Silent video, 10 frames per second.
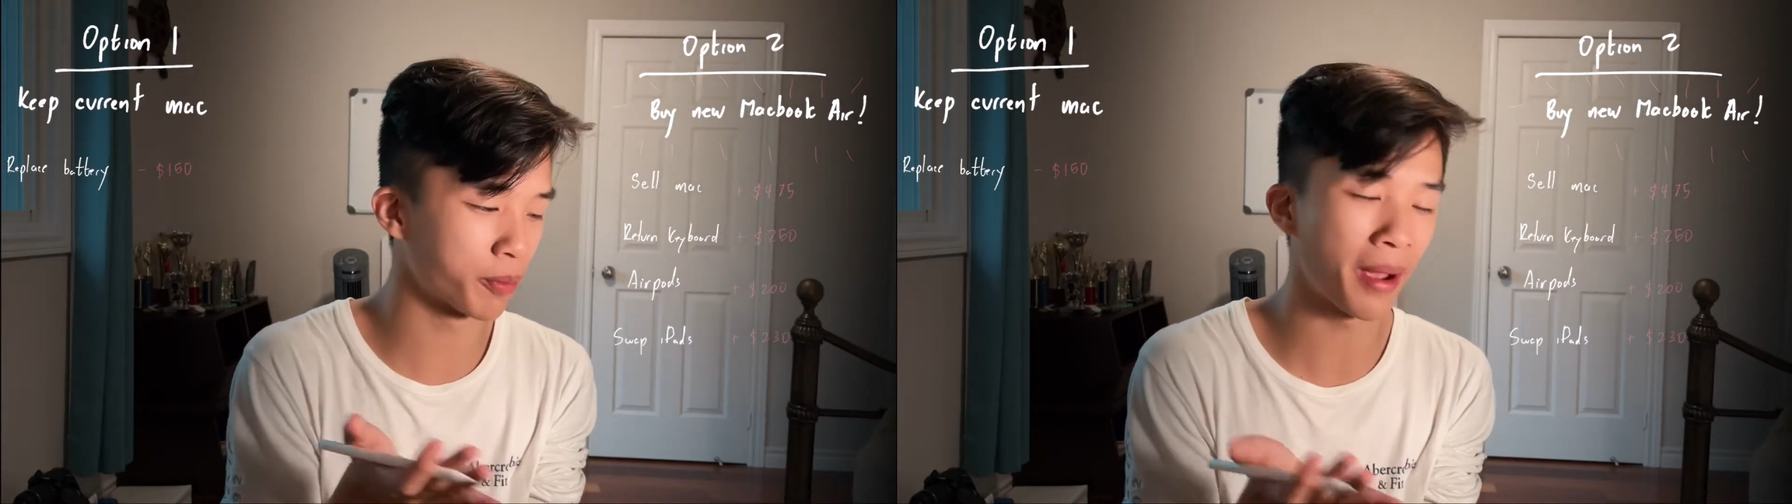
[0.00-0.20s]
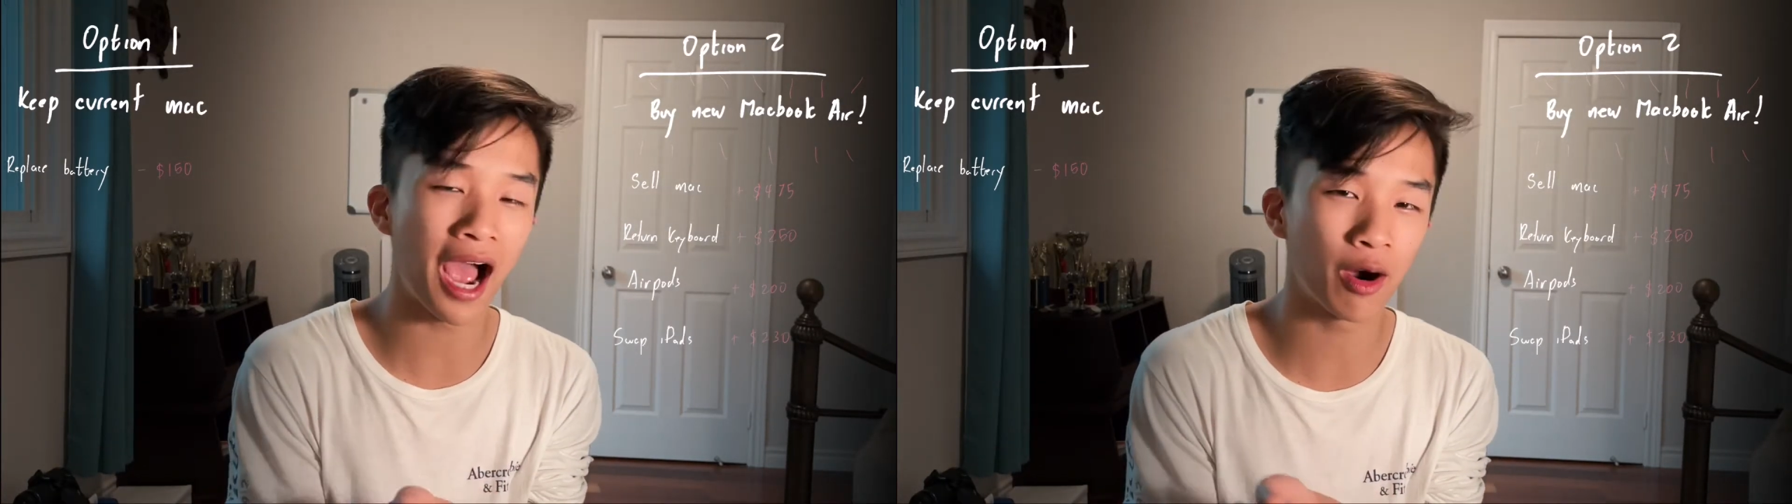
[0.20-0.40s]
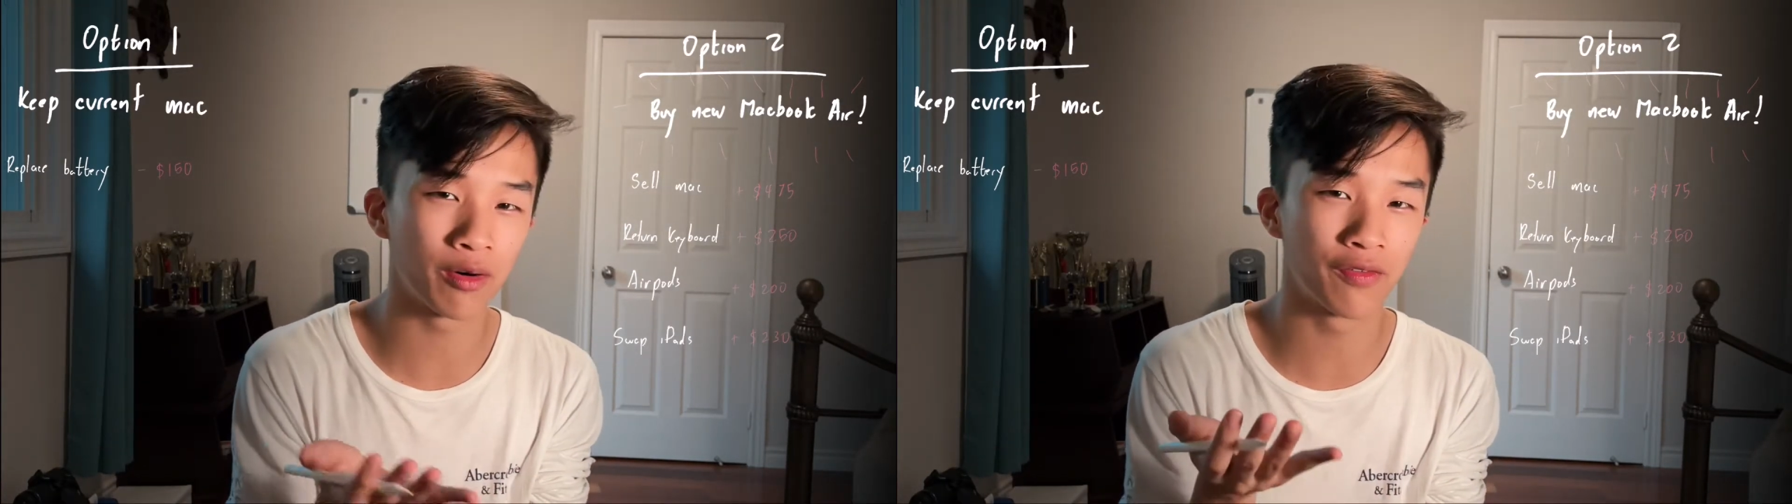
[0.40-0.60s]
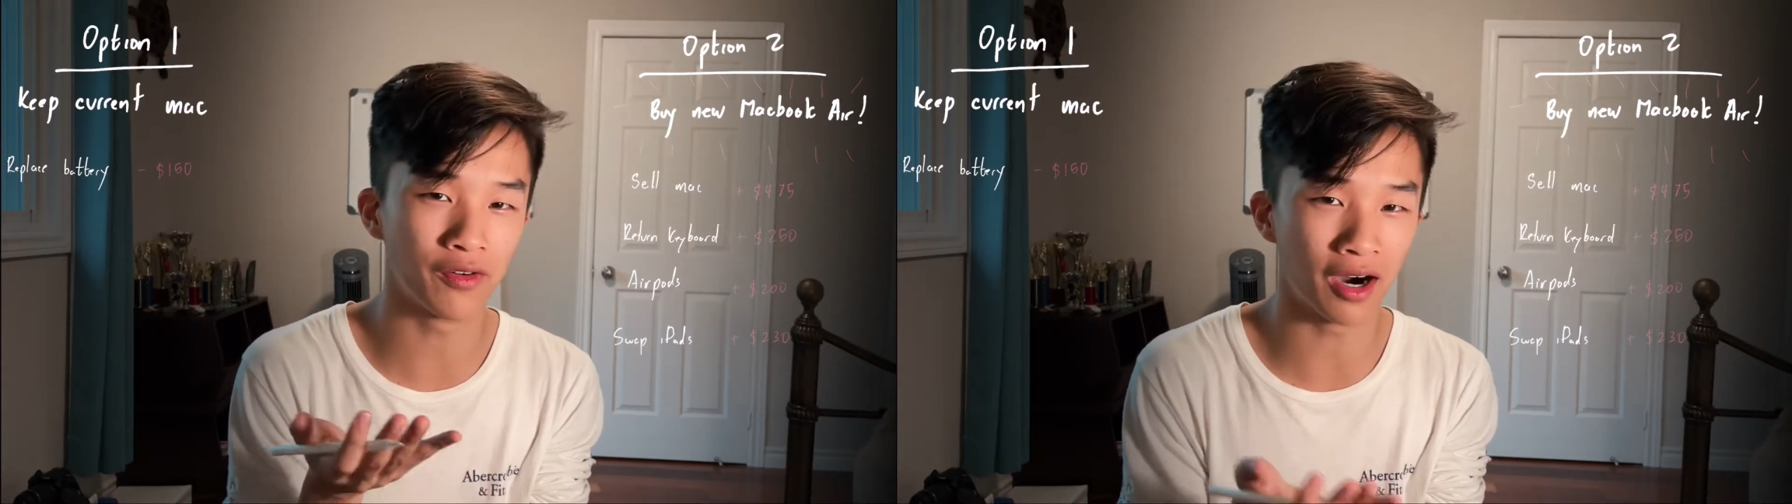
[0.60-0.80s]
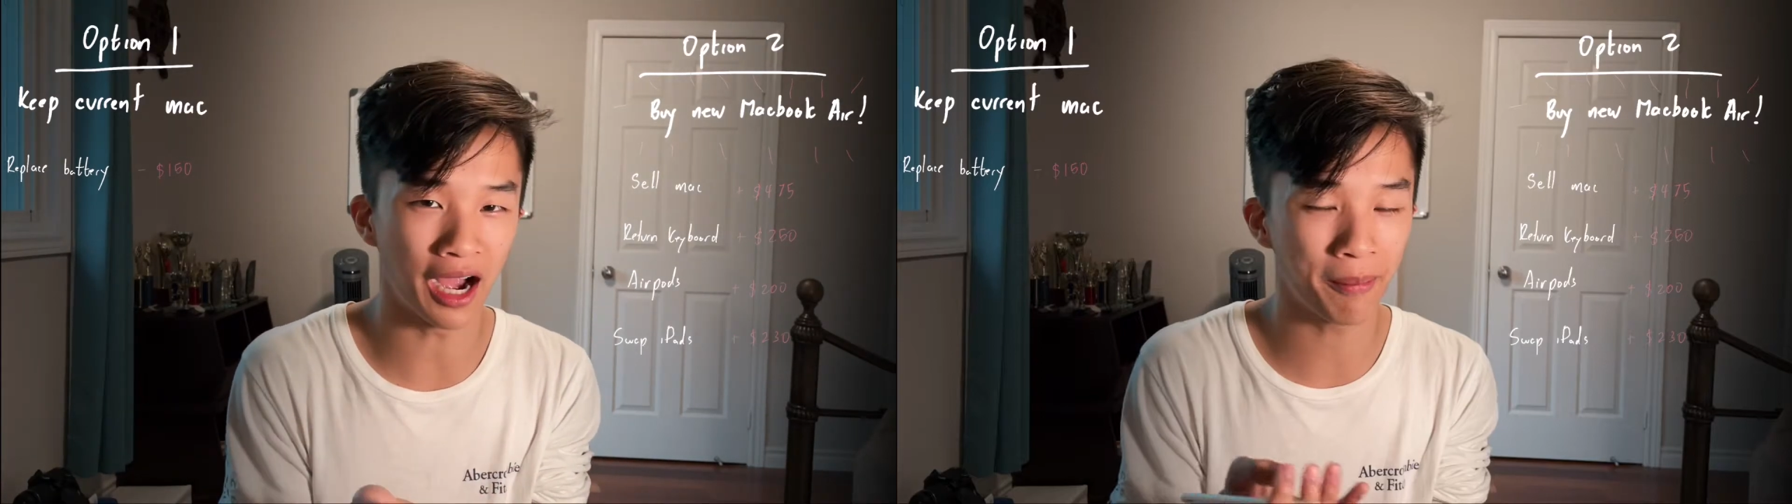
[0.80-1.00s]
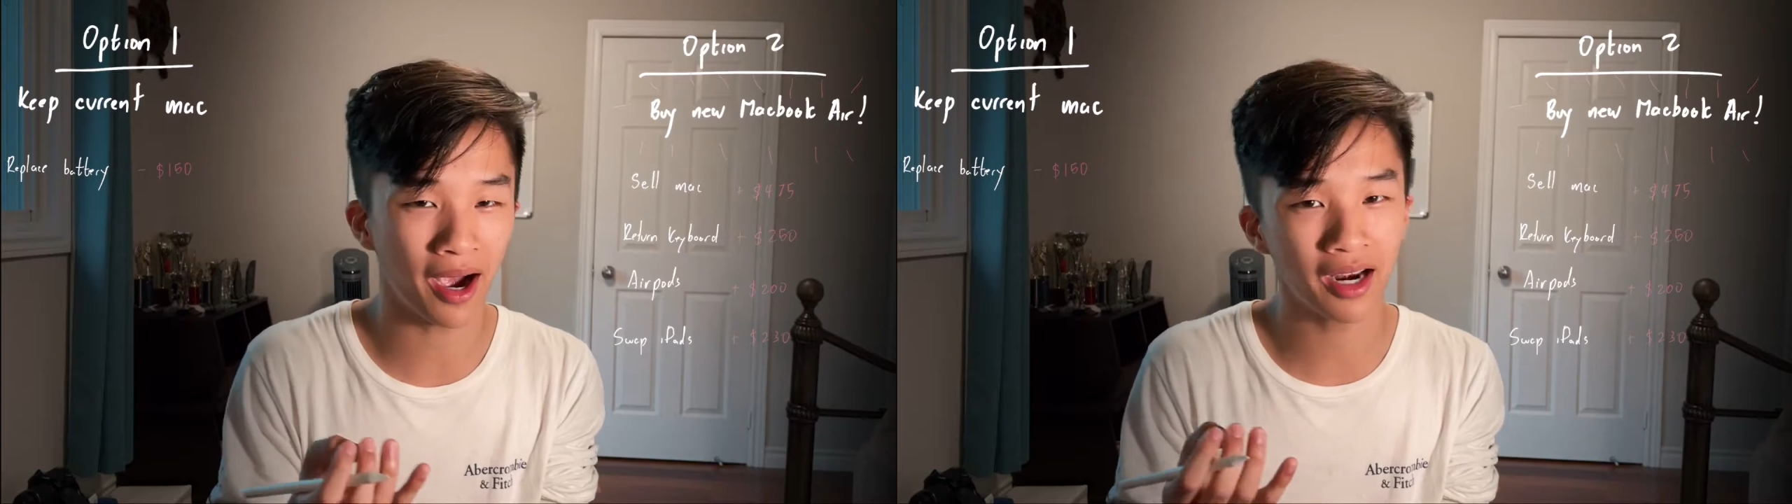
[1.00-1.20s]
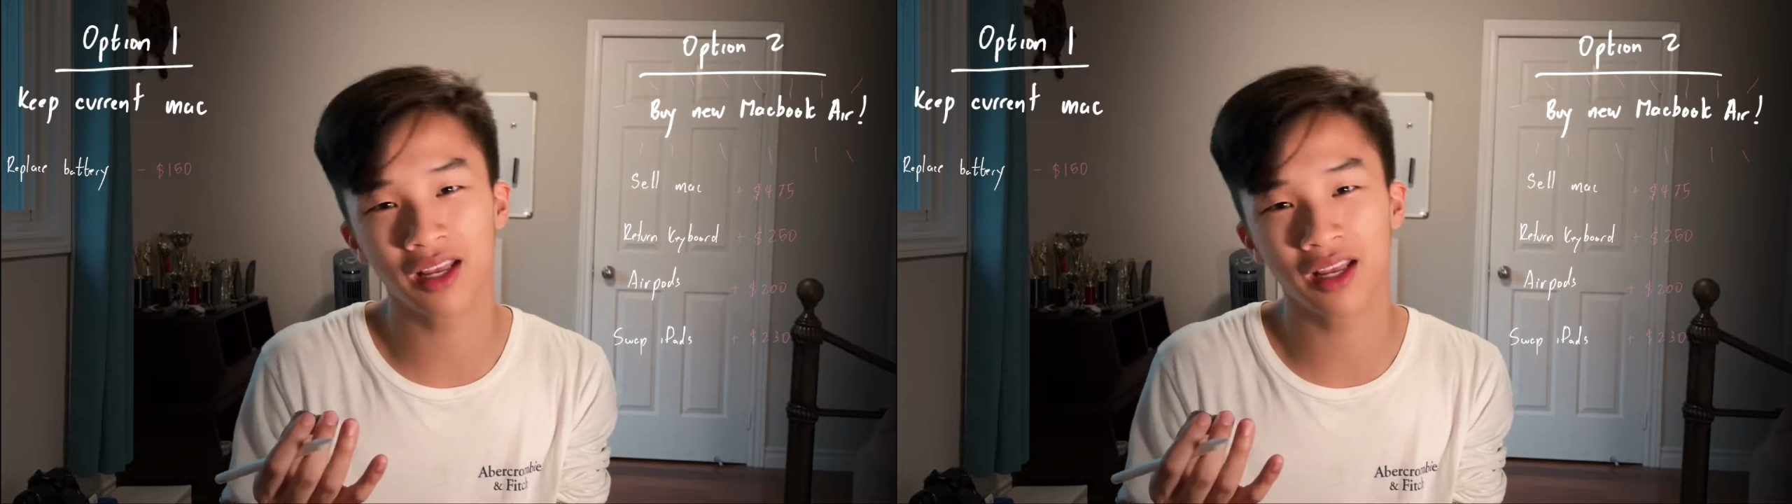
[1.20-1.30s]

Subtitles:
powerful iPad